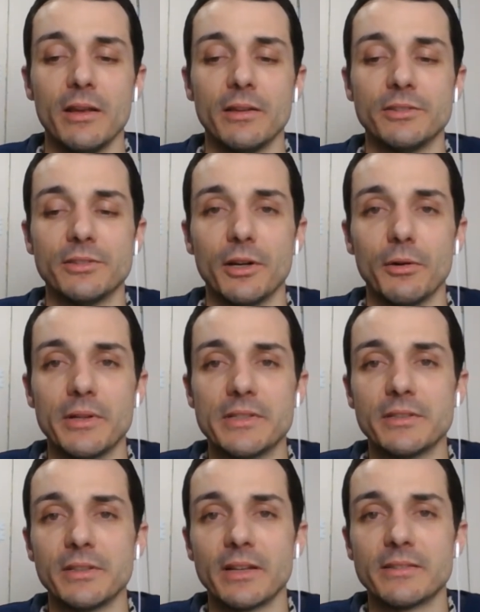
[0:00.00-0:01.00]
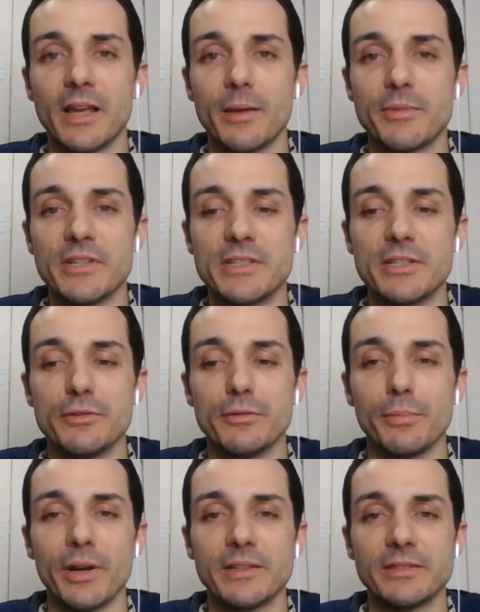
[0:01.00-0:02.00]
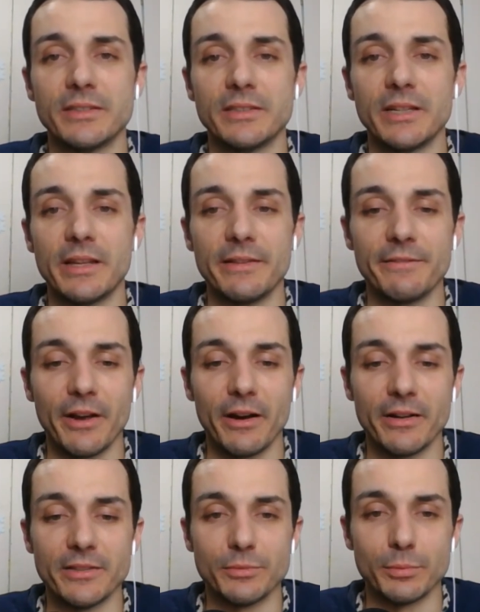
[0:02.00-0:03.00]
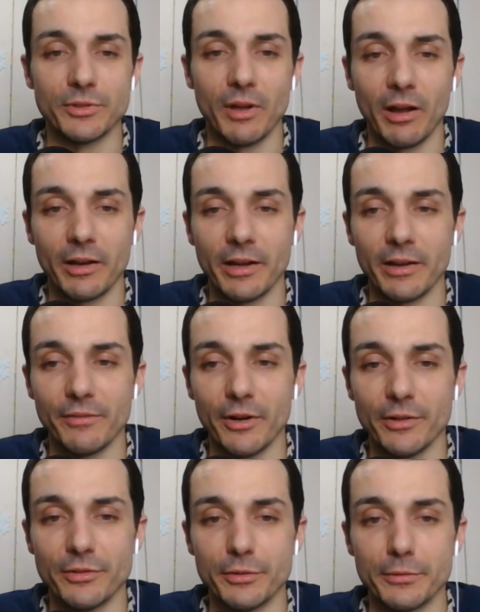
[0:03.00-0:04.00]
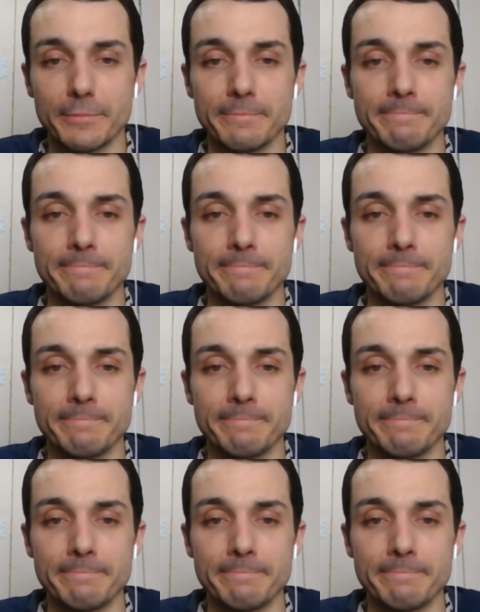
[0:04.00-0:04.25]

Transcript: So until next time, continue embracing the variance. We'll talk again very soon.